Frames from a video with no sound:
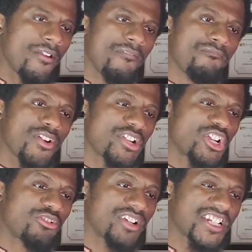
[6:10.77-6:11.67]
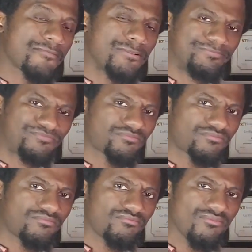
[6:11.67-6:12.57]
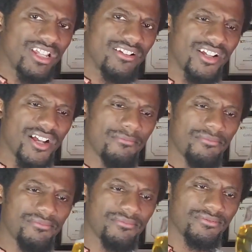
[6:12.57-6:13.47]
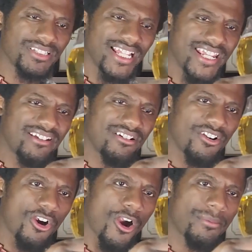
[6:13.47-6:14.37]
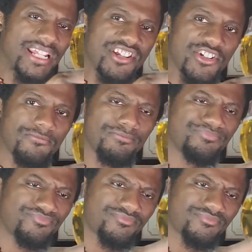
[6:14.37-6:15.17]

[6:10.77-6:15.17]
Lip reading: Very crisp, light carbonation.